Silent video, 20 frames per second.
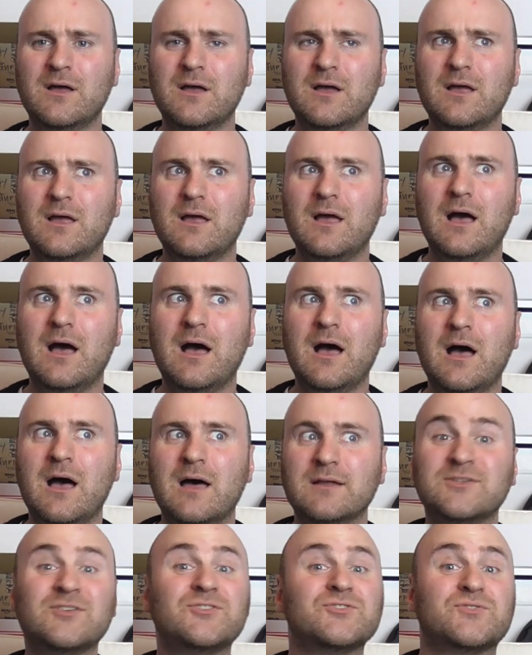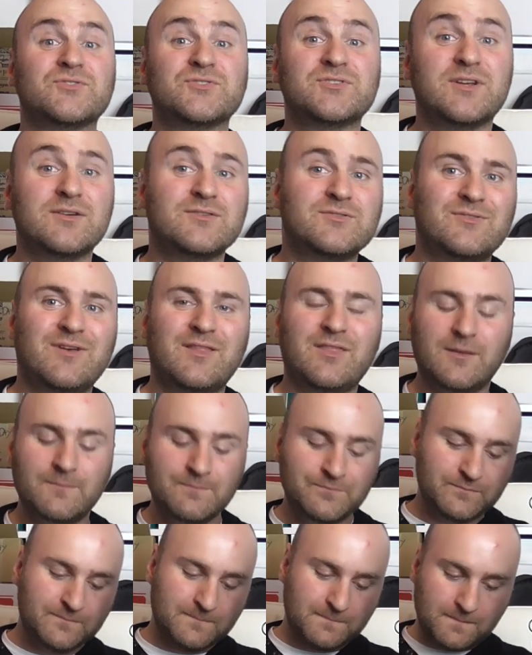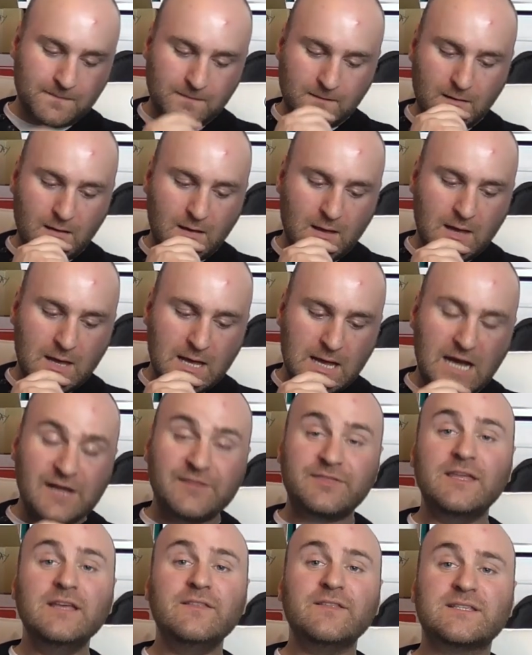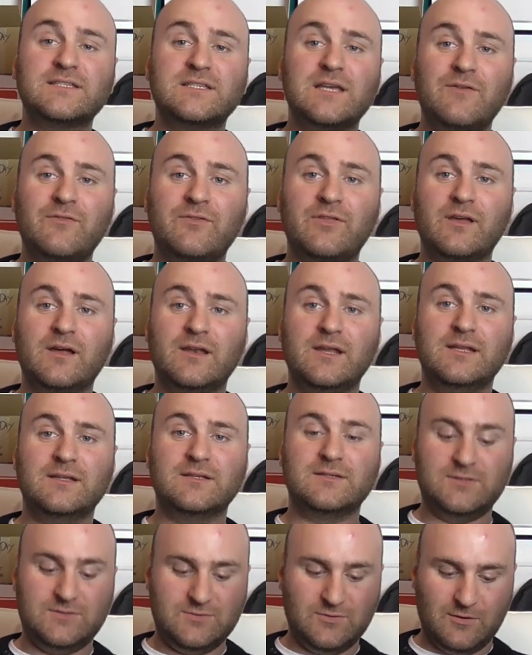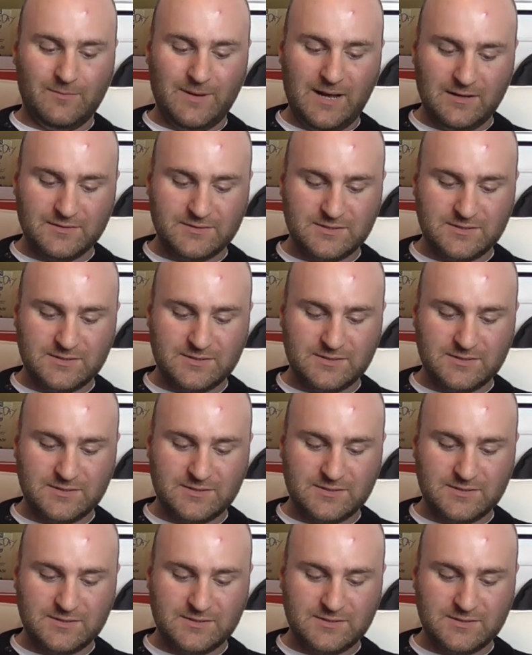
tonsil stones or anything. I think that's everything I needed to talk about.